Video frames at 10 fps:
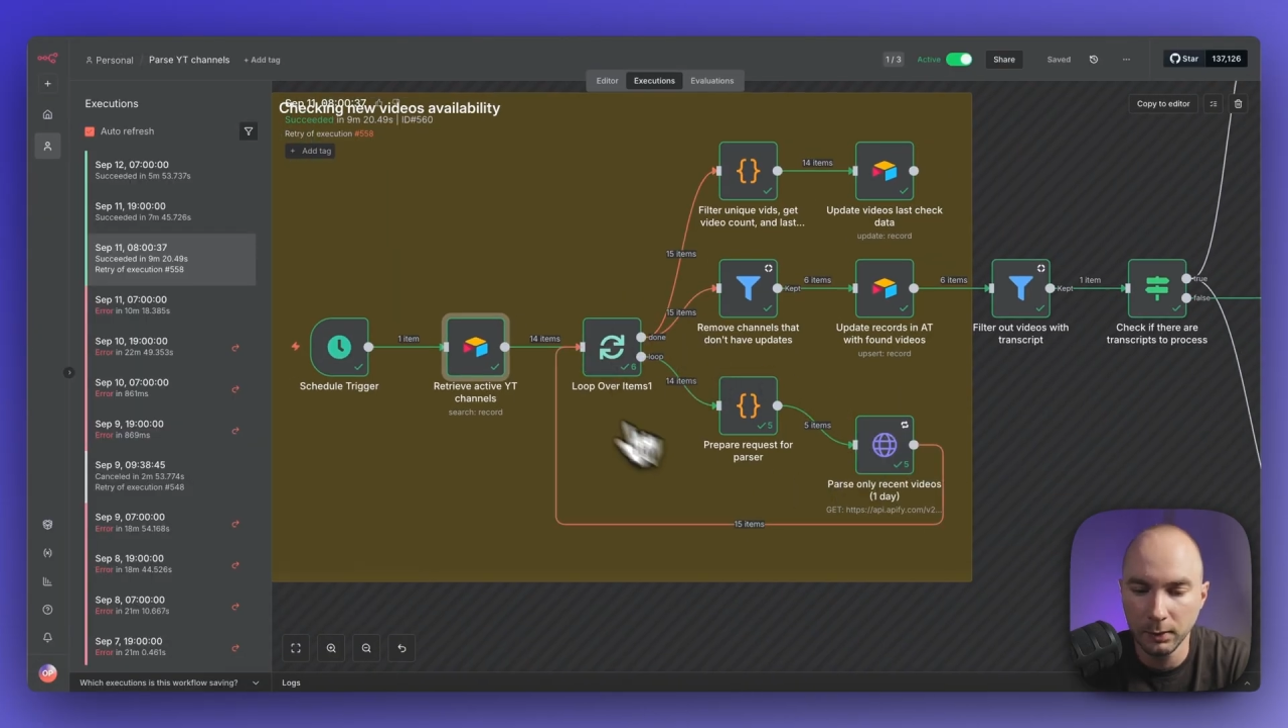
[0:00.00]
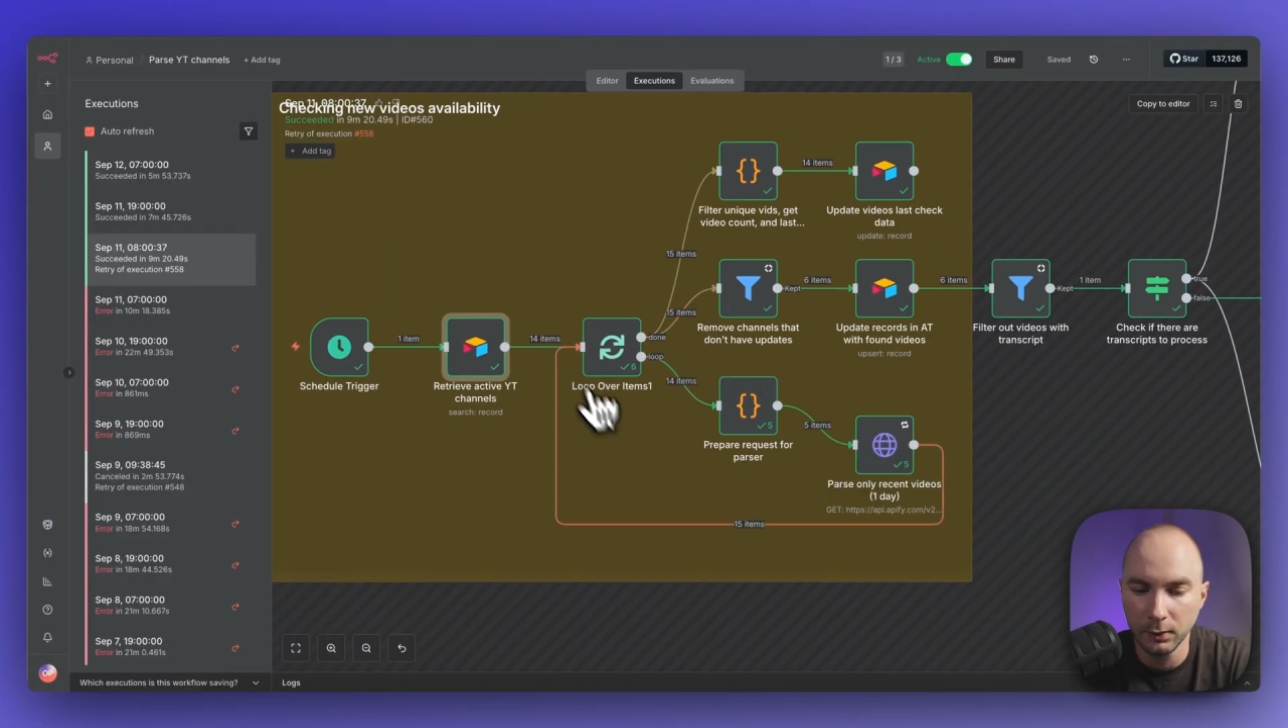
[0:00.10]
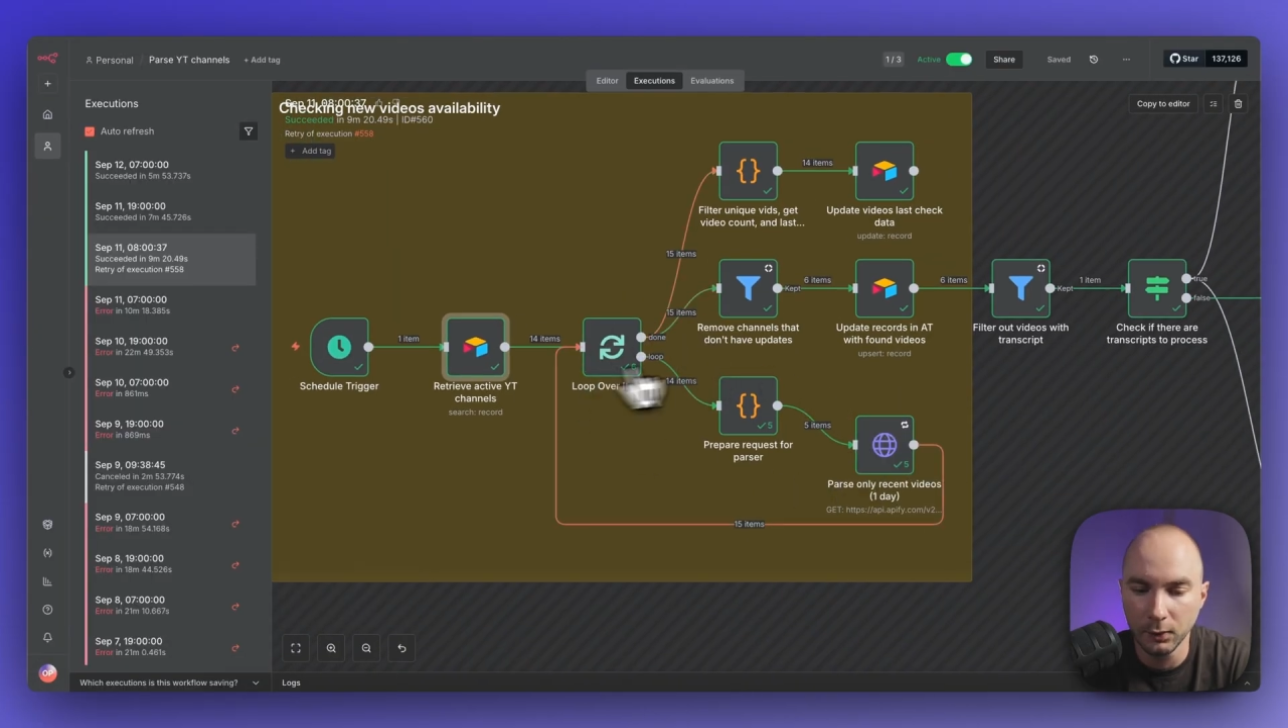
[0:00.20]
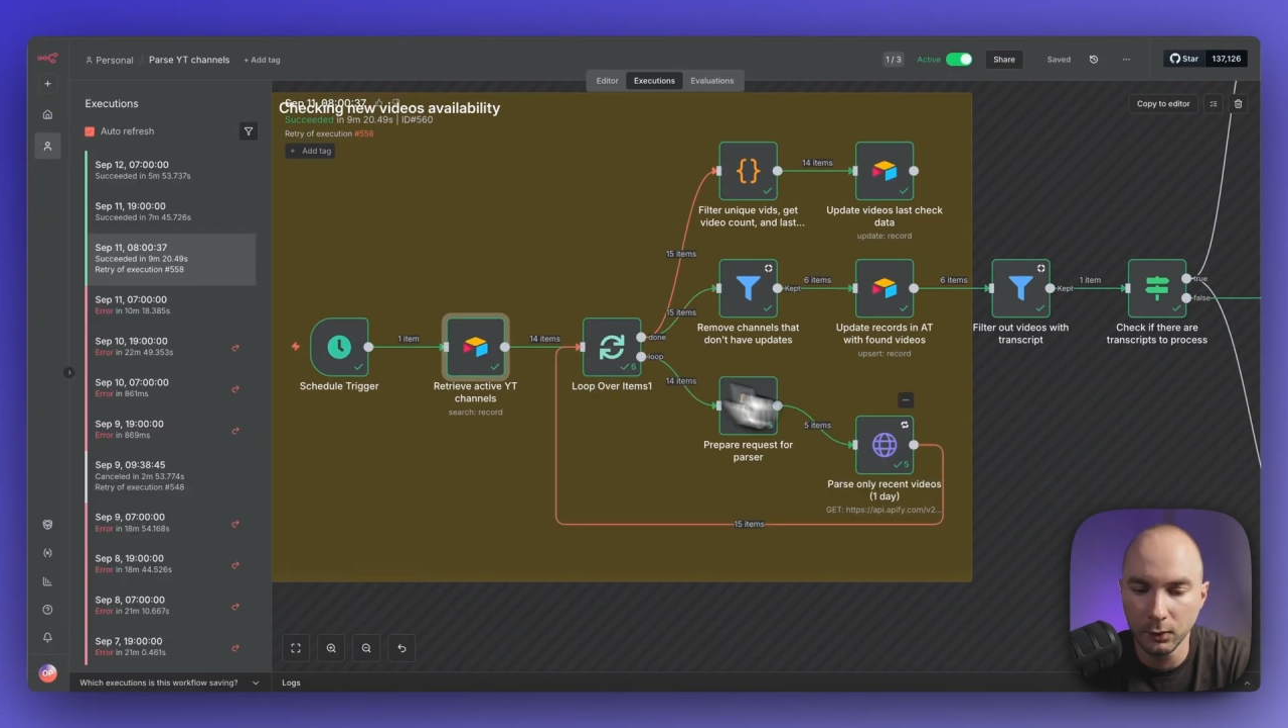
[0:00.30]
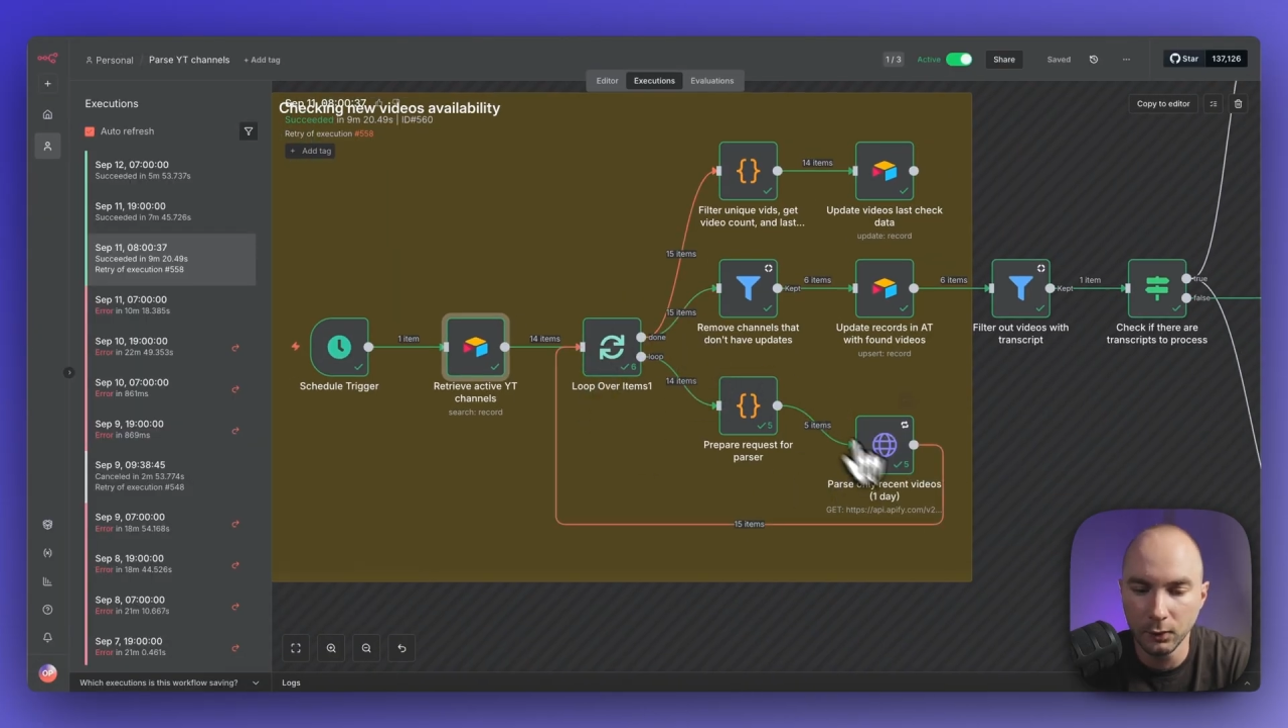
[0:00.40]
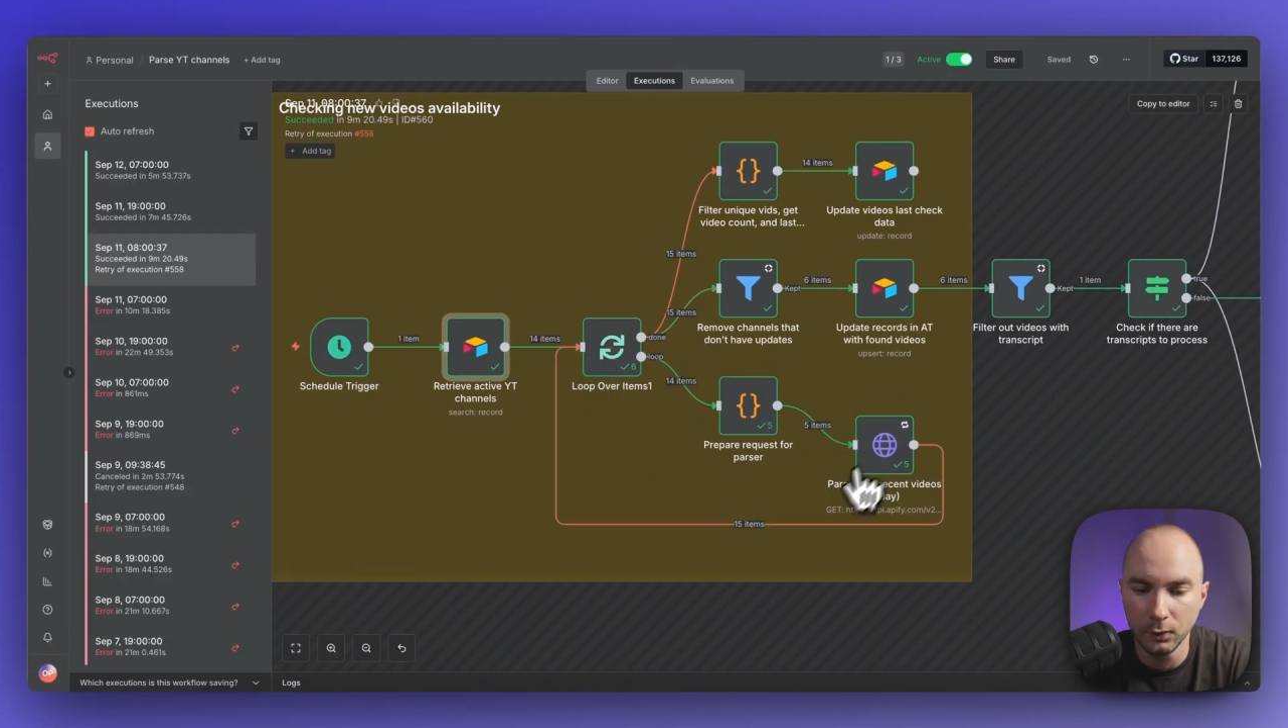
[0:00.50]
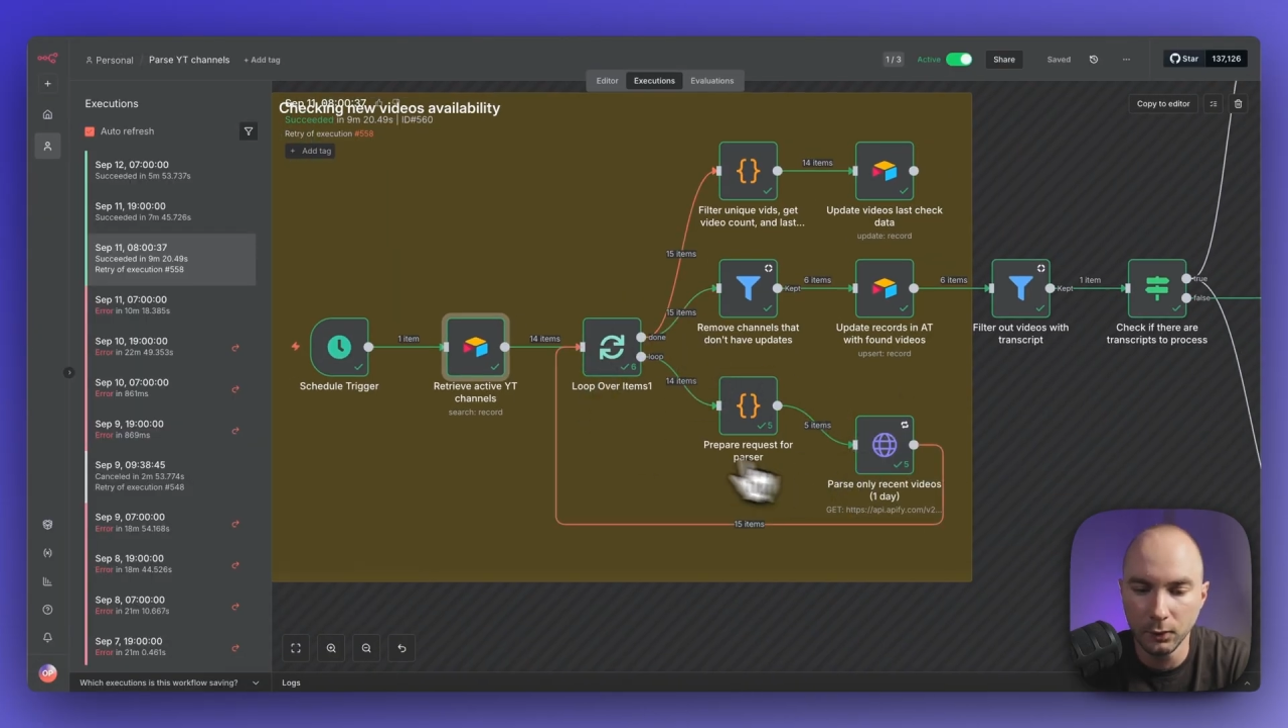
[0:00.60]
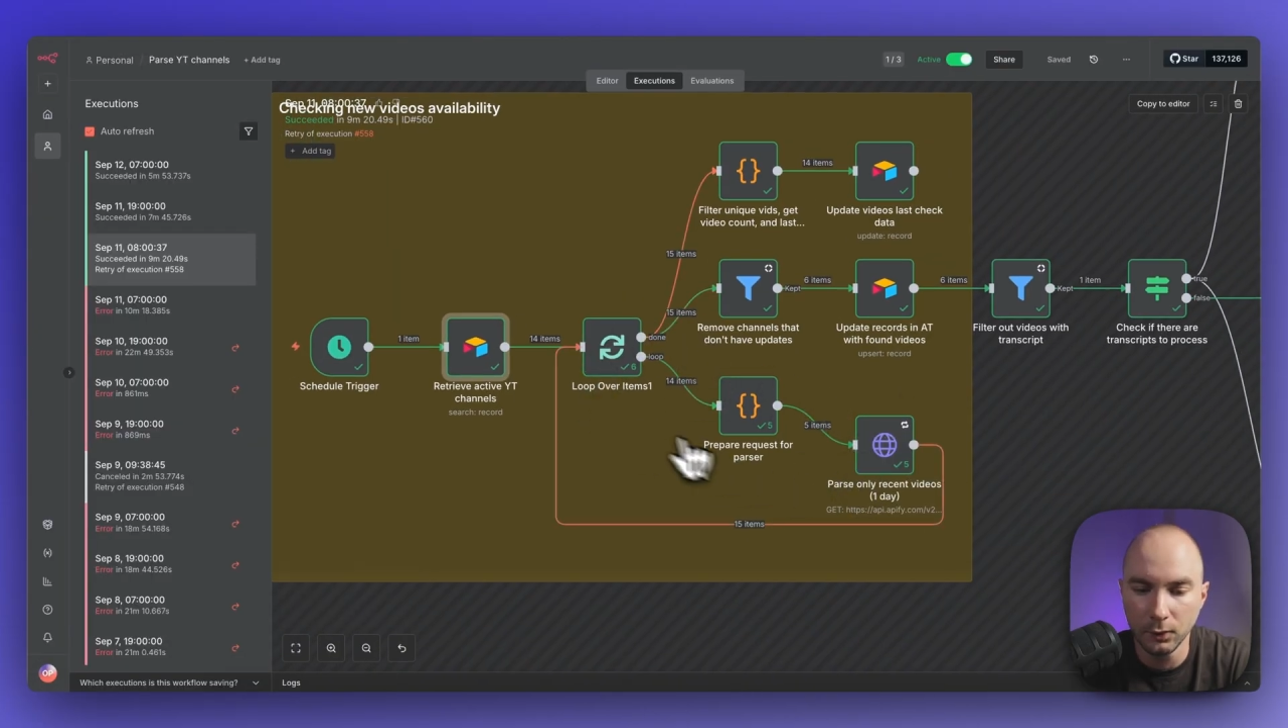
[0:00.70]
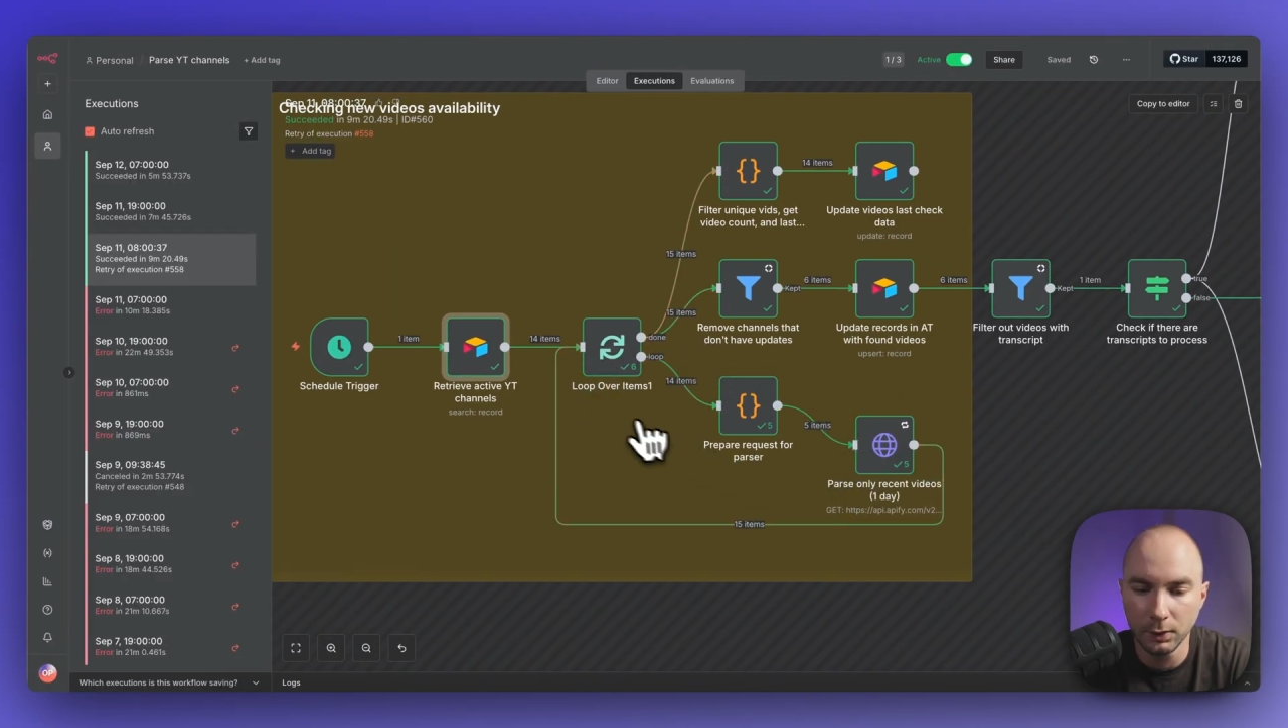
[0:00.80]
through